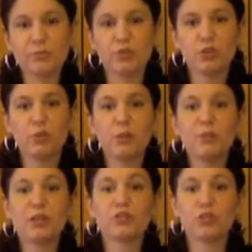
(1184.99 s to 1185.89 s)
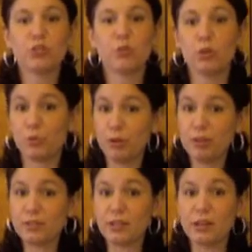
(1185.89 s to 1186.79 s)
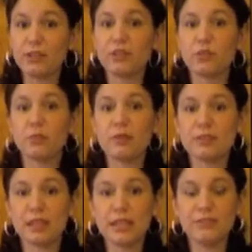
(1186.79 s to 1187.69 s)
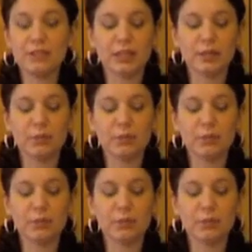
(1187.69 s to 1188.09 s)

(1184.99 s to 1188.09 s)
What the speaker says: So you want to make sure that when you're pressing on it that you're pressing evenly,